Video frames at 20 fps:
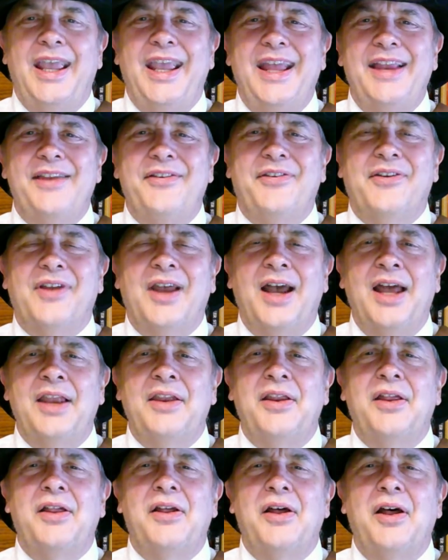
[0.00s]
It's
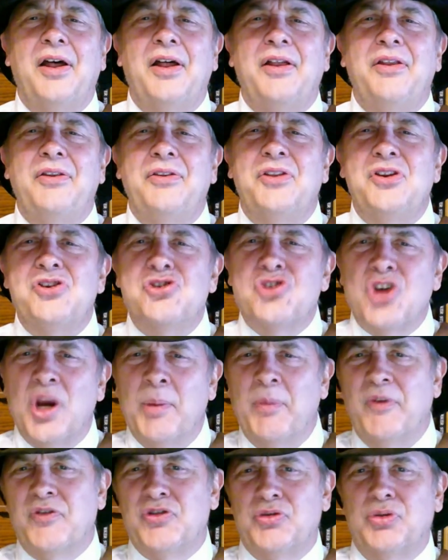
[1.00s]
got the
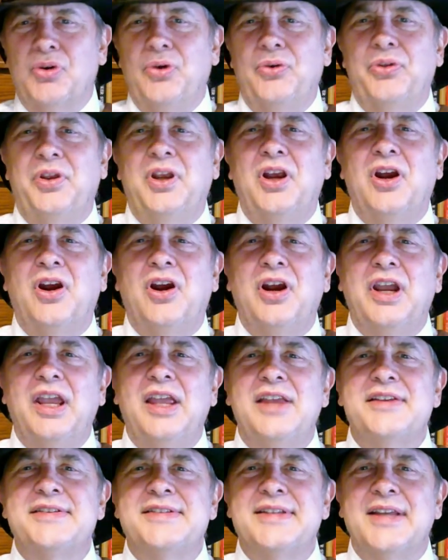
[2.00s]
germ of truth here
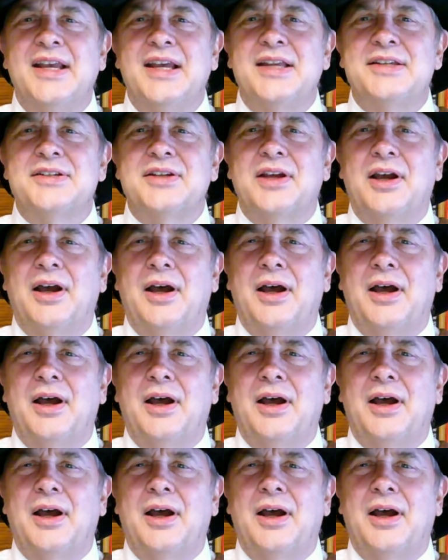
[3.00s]
is that